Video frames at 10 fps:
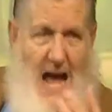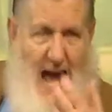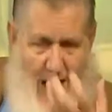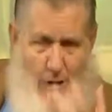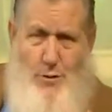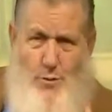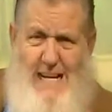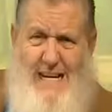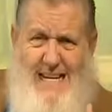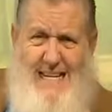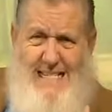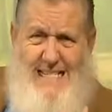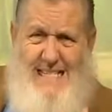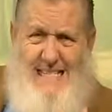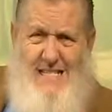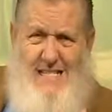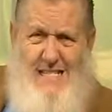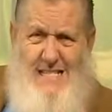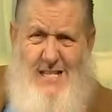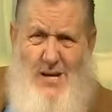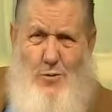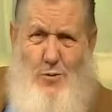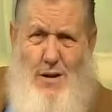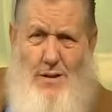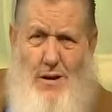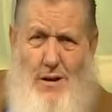how did we get in this condition to start with?